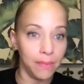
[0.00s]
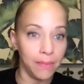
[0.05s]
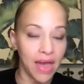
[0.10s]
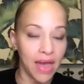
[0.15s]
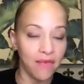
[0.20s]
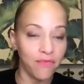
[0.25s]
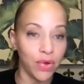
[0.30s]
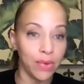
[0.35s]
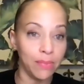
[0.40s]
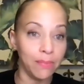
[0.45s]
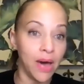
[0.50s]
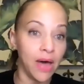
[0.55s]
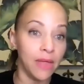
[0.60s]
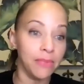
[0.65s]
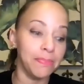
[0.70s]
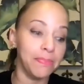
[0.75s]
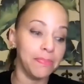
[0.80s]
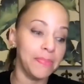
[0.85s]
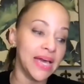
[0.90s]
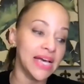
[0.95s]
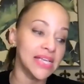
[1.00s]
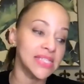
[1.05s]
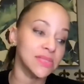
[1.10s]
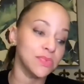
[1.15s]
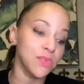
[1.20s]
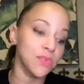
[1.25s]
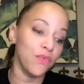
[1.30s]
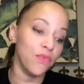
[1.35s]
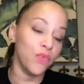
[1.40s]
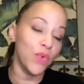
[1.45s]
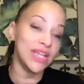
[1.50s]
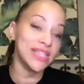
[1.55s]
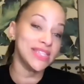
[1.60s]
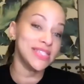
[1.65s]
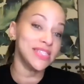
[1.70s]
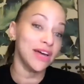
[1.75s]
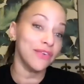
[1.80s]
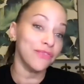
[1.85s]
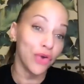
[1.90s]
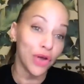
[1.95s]
every month, because of what it's
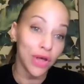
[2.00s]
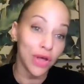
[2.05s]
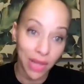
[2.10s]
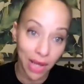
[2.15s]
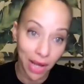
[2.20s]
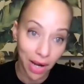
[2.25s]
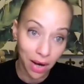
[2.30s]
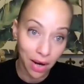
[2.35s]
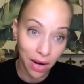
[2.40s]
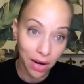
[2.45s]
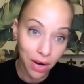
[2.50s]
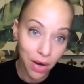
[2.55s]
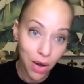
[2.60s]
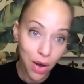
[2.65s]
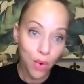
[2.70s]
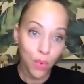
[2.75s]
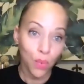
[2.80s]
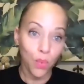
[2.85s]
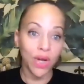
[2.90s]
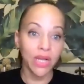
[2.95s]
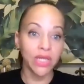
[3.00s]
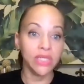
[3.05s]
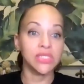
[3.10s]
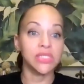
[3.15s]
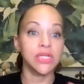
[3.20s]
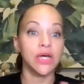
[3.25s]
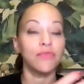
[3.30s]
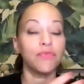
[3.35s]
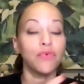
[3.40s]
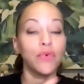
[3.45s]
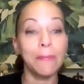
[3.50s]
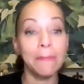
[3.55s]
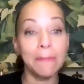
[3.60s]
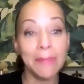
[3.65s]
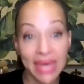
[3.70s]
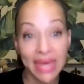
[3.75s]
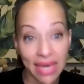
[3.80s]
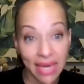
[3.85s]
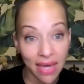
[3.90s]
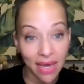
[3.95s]
done for Claire, what it's done for
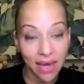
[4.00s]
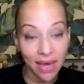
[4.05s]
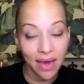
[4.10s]
me.